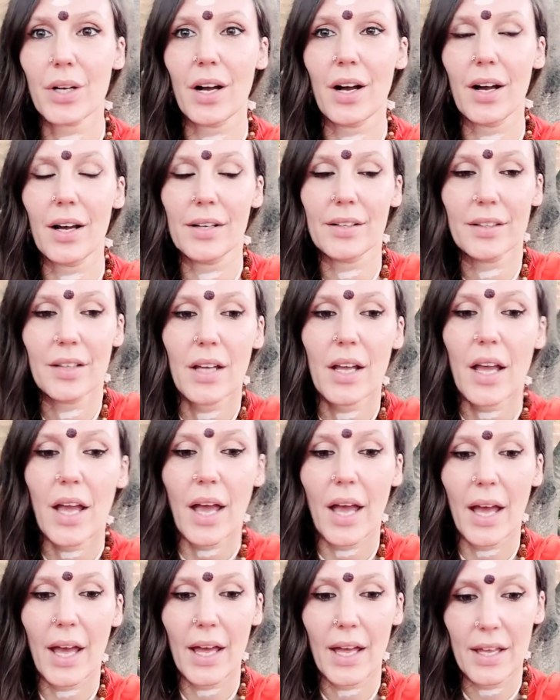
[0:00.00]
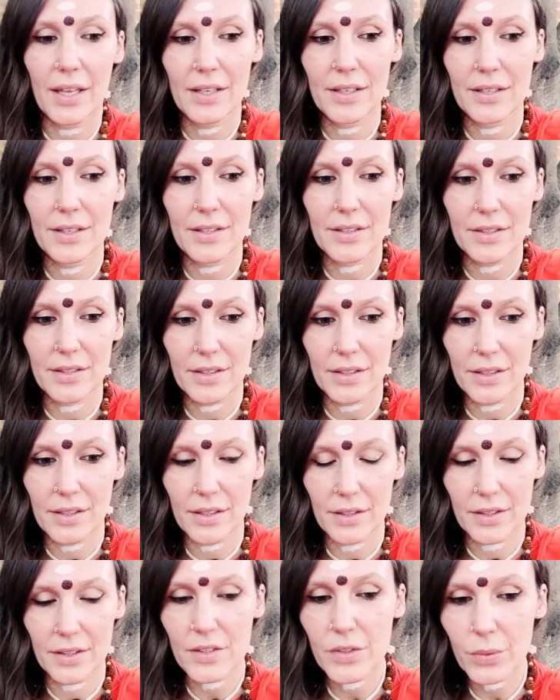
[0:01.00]
regard. And
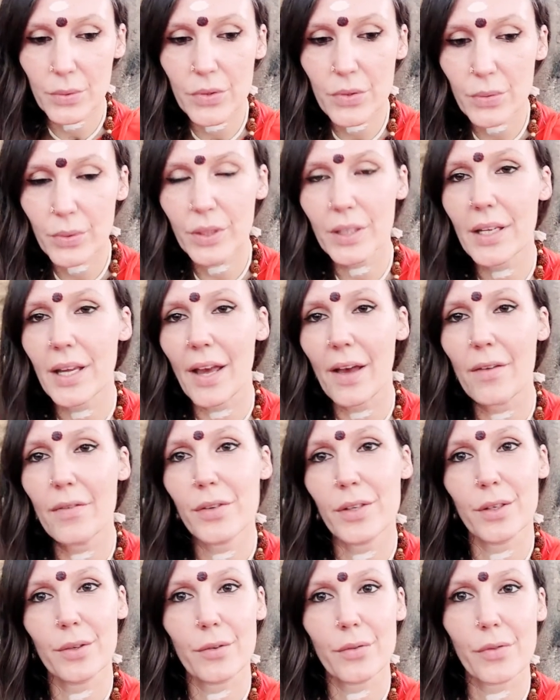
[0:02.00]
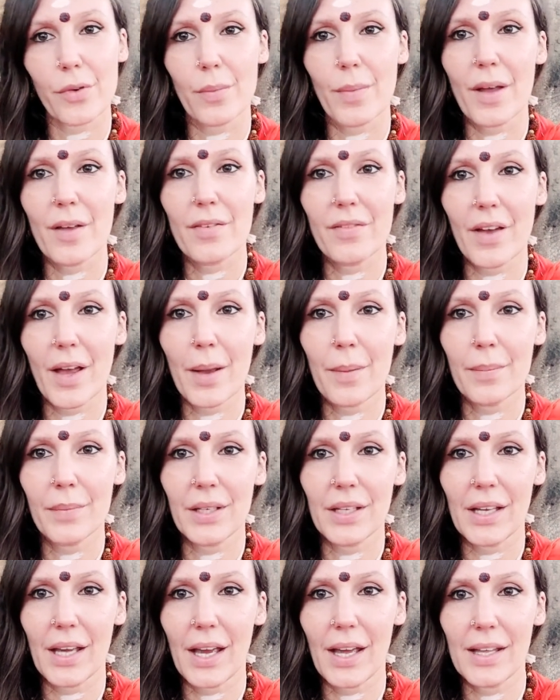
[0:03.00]
this was really evident for my
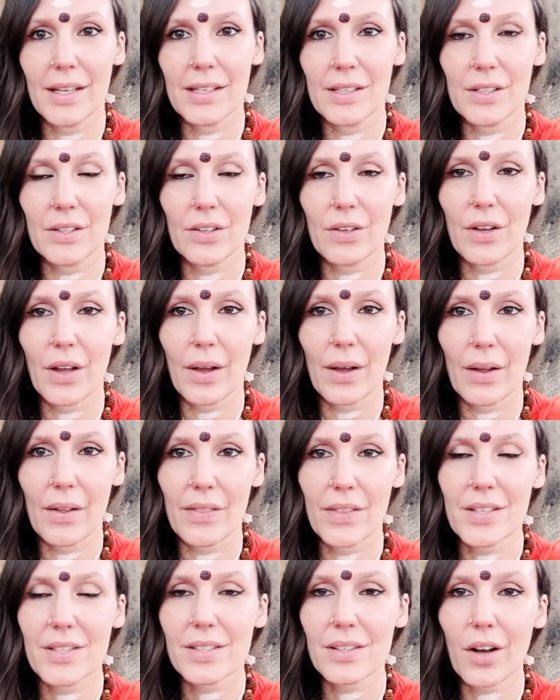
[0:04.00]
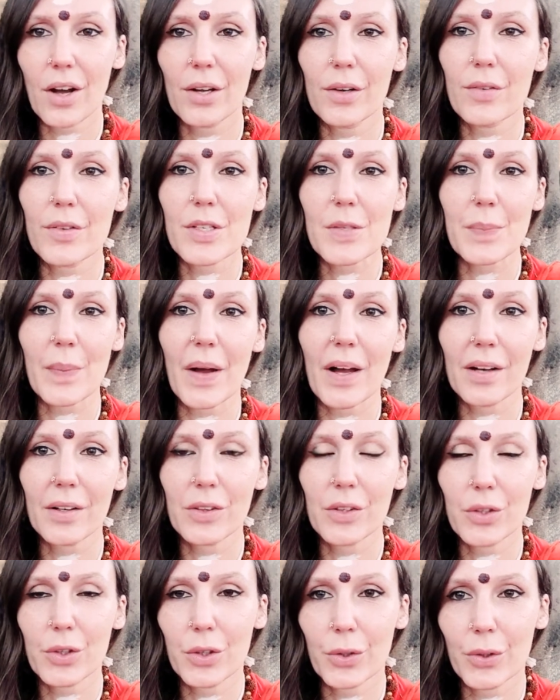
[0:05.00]
family, and this kind of sparked
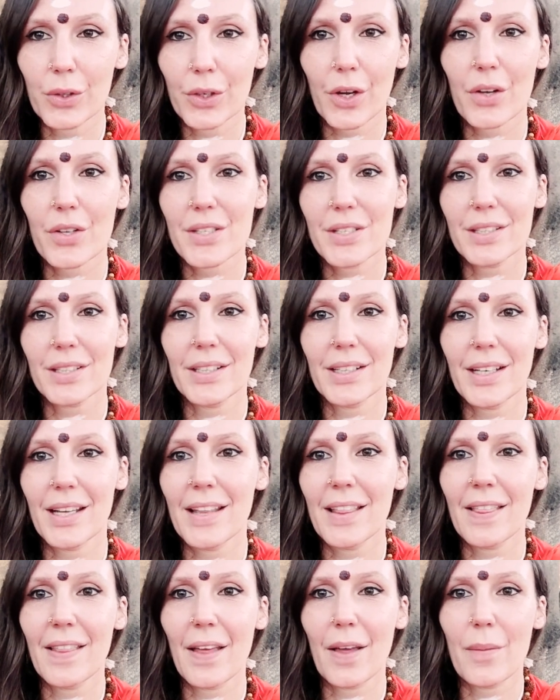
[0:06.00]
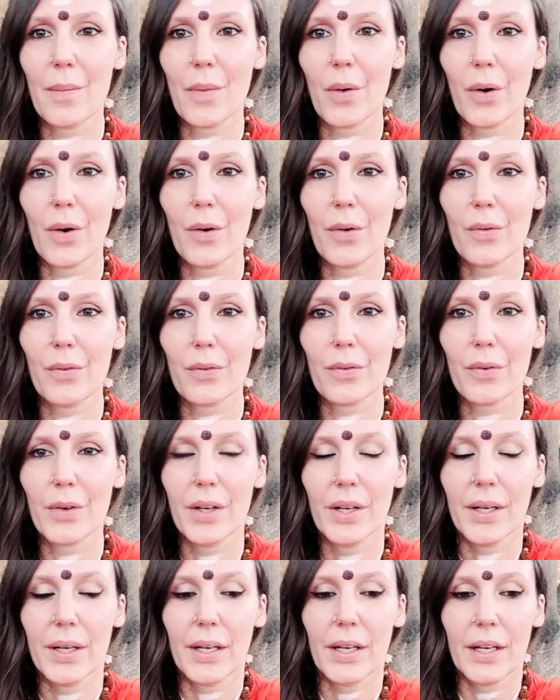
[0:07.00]
the curiosity in them of
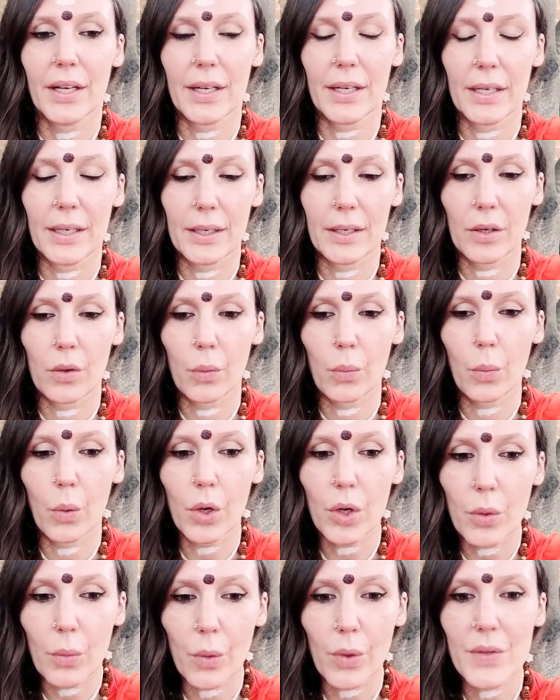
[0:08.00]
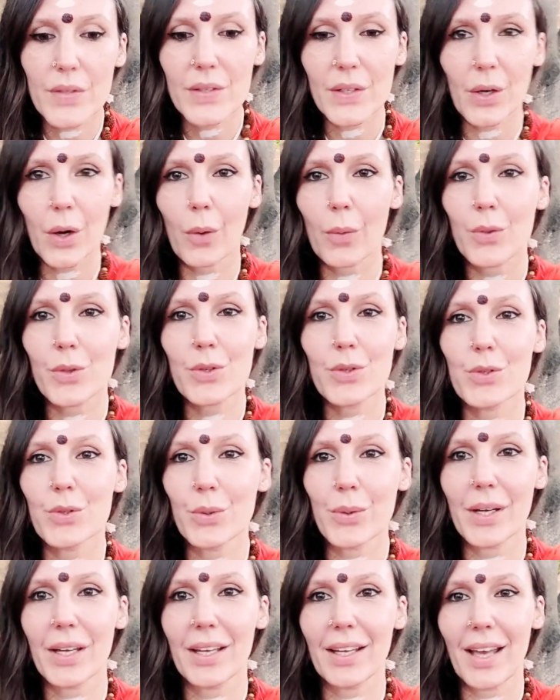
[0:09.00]
what it was that I was
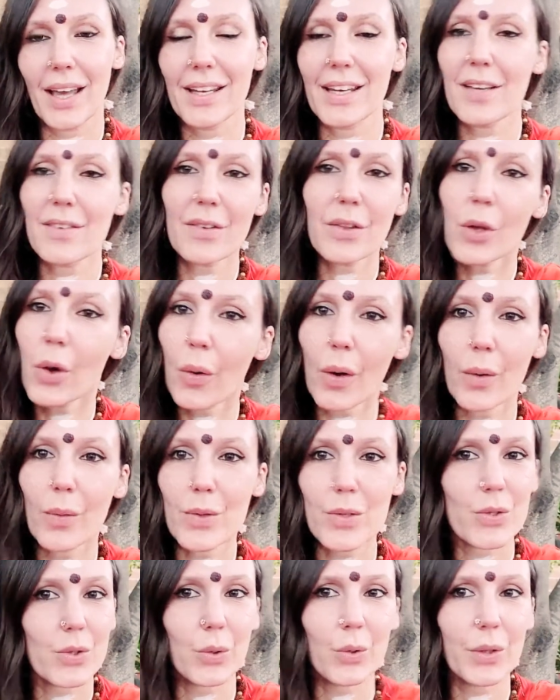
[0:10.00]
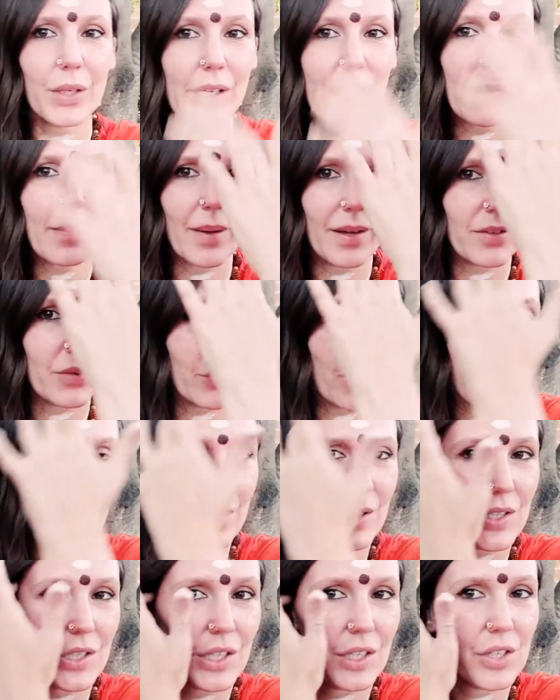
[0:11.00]
doing. And even though I was talking about
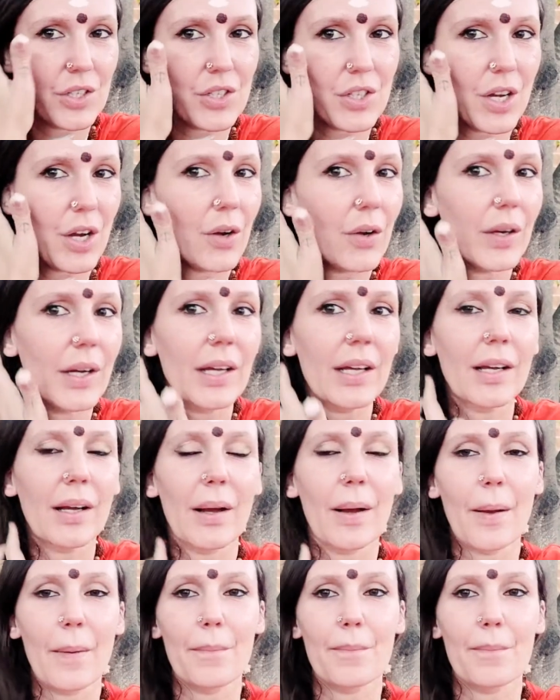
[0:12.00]
Swamiji and sharing,